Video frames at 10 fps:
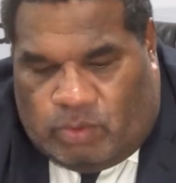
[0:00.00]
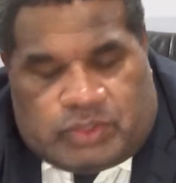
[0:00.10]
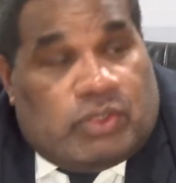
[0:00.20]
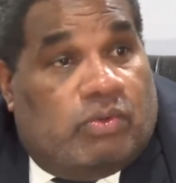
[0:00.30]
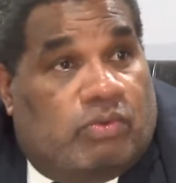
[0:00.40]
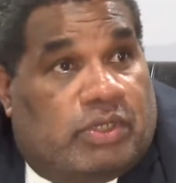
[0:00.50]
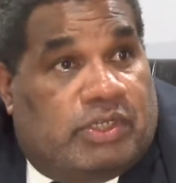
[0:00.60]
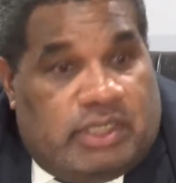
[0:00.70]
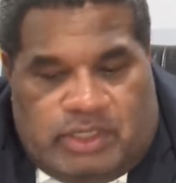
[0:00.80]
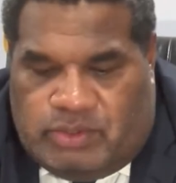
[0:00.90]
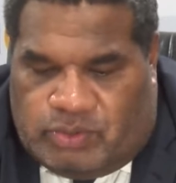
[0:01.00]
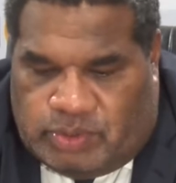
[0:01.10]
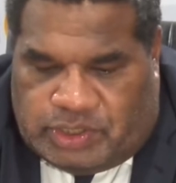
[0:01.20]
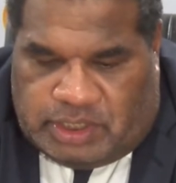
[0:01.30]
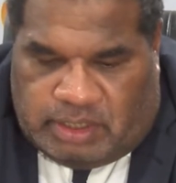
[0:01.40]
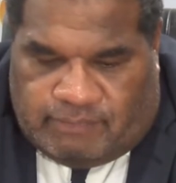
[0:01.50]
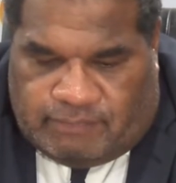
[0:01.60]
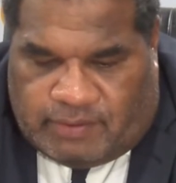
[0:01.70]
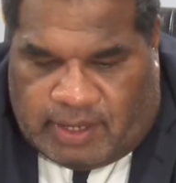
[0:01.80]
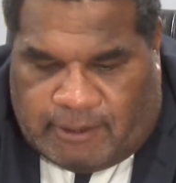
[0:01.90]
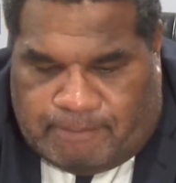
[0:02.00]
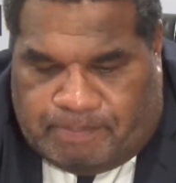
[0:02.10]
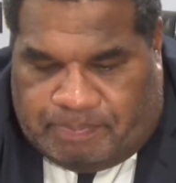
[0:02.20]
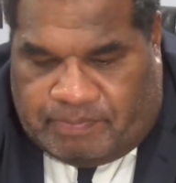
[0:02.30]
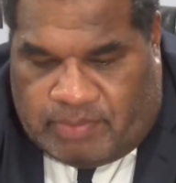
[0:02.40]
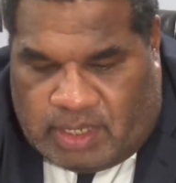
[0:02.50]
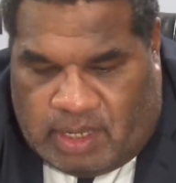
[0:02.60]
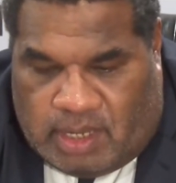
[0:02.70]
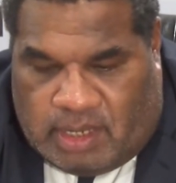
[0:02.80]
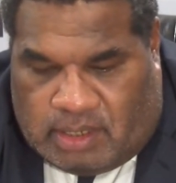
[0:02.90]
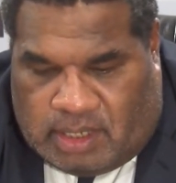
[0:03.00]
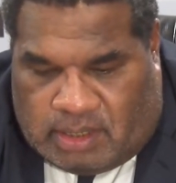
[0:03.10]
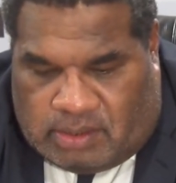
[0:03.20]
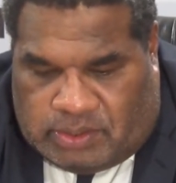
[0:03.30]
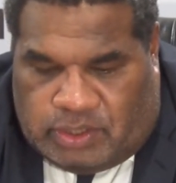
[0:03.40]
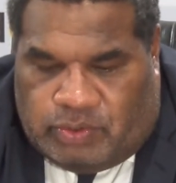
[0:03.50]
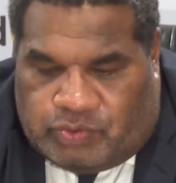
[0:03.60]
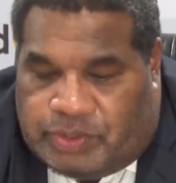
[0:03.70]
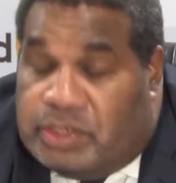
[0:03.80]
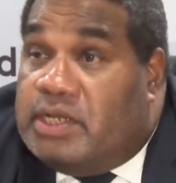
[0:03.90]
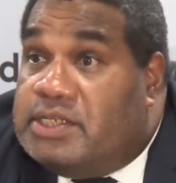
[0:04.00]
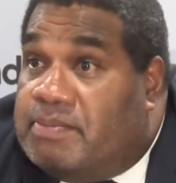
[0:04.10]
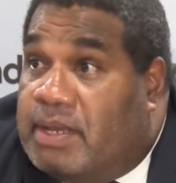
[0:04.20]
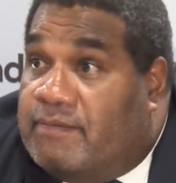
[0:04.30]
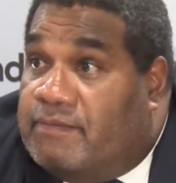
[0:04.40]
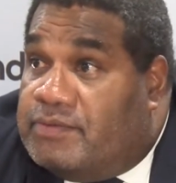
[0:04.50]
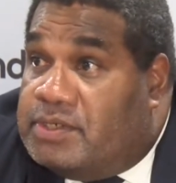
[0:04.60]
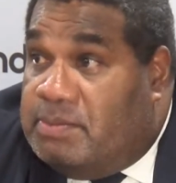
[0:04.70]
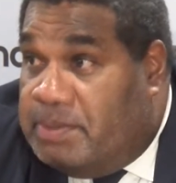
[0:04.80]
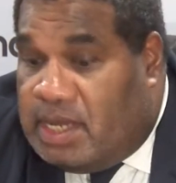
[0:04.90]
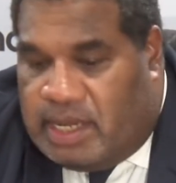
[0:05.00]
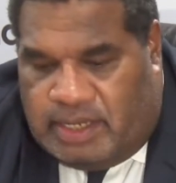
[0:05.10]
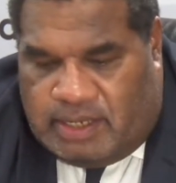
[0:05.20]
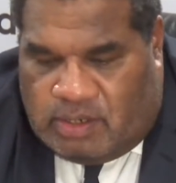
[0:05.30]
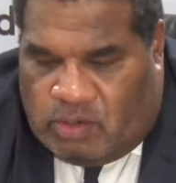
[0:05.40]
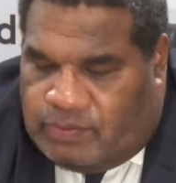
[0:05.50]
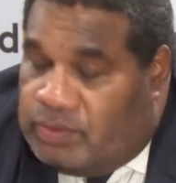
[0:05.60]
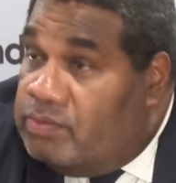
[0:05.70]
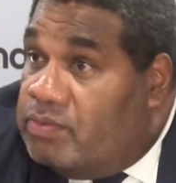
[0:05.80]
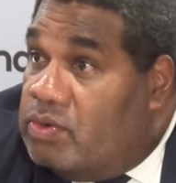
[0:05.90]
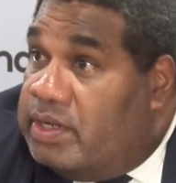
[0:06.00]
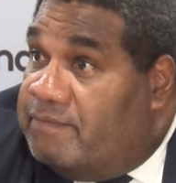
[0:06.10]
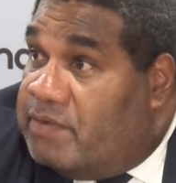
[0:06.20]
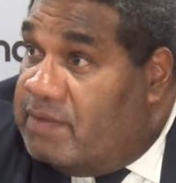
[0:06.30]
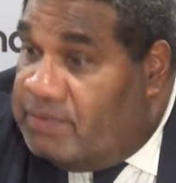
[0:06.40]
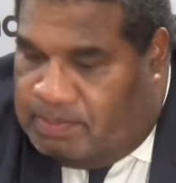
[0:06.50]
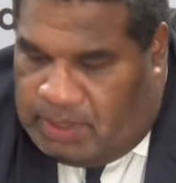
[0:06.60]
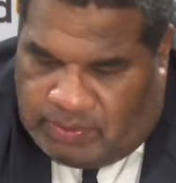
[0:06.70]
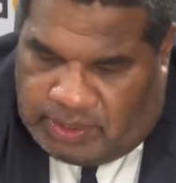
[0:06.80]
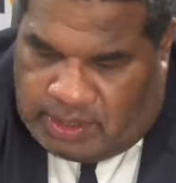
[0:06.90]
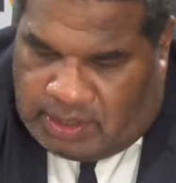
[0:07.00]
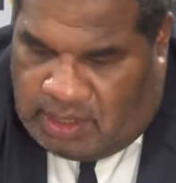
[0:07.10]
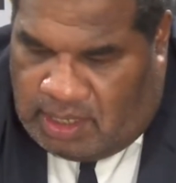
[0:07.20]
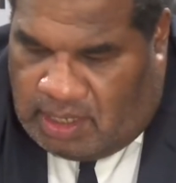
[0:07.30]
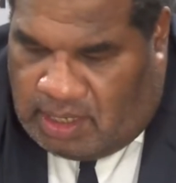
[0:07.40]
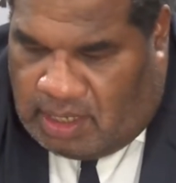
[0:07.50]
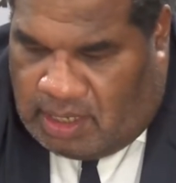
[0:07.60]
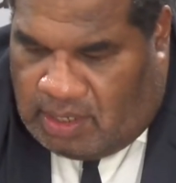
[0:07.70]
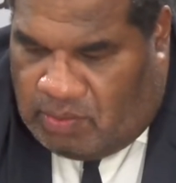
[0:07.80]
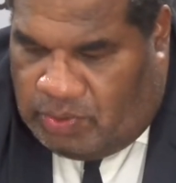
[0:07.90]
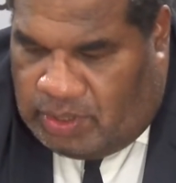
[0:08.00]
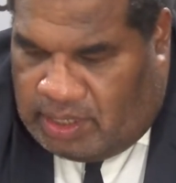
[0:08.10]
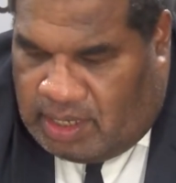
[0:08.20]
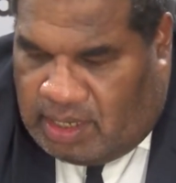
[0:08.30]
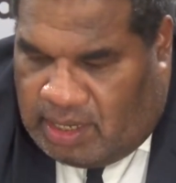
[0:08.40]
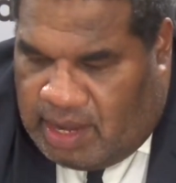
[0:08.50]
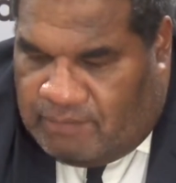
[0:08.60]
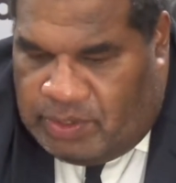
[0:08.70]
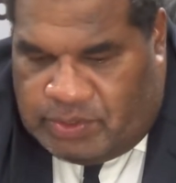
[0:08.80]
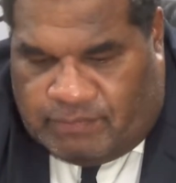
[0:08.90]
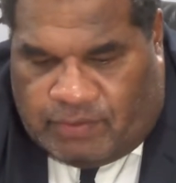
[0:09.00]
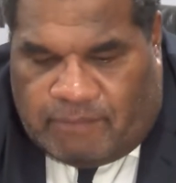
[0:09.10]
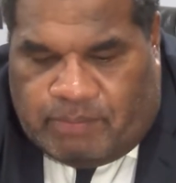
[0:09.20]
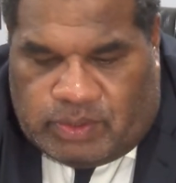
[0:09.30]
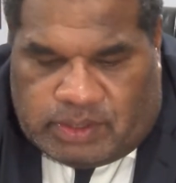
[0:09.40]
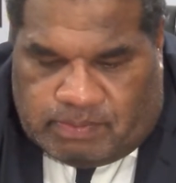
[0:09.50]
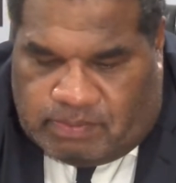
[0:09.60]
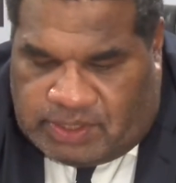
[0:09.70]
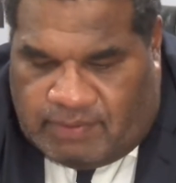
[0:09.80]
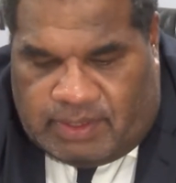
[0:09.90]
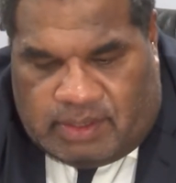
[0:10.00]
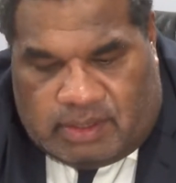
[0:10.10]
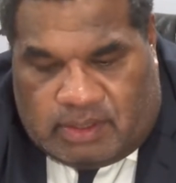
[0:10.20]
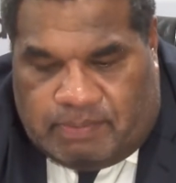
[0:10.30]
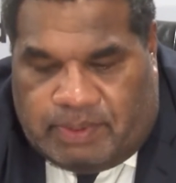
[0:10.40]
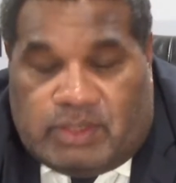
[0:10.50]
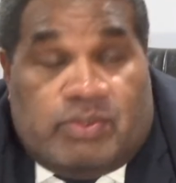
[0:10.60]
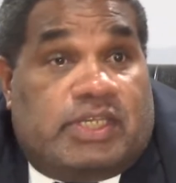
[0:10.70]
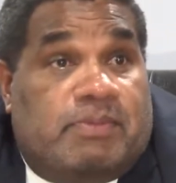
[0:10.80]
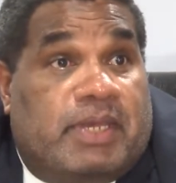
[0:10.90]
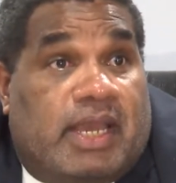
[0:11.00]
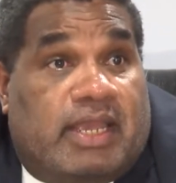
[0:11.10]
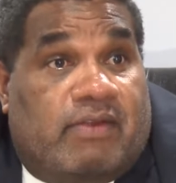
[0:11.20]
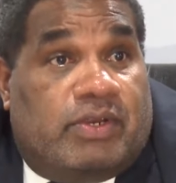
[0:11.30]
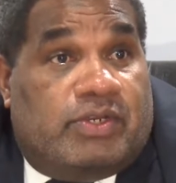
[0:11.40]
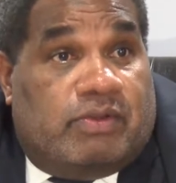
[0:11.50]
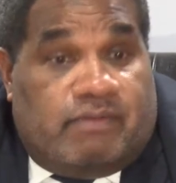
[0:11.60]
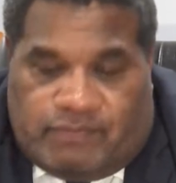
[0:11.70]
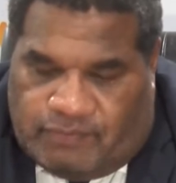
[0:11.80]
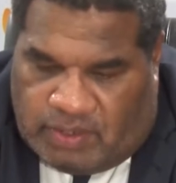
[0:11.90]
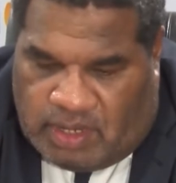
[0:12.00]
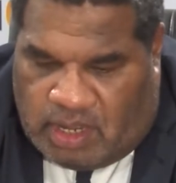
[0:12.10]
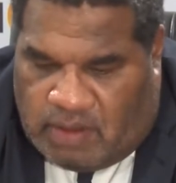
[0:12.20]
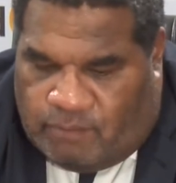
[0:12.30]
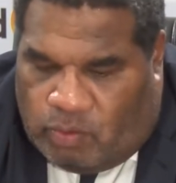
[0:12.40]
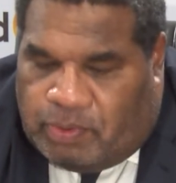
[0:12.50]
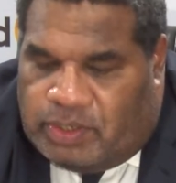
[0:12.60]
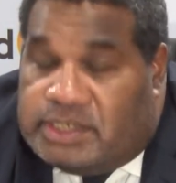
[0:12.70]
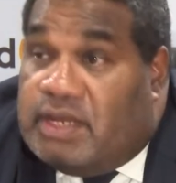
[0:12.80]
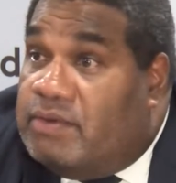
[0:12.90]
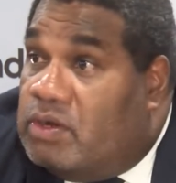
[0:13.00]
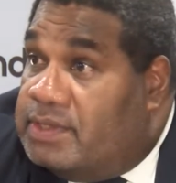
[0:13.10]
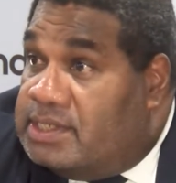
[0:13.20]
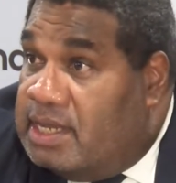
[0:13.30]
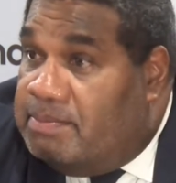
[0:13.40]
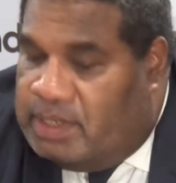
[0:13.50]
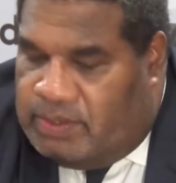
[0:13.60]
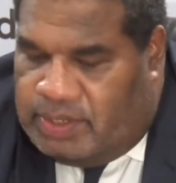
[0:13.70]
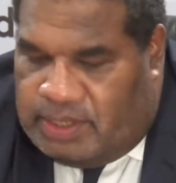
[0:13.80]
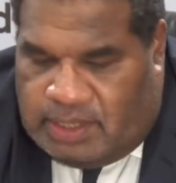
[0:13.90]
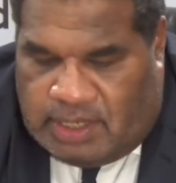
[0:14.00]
also continued to achieve continuous returns above CPI over a rolling 5-year period, with an average of 5.7 compared to CPI average of 4.7 over the same period.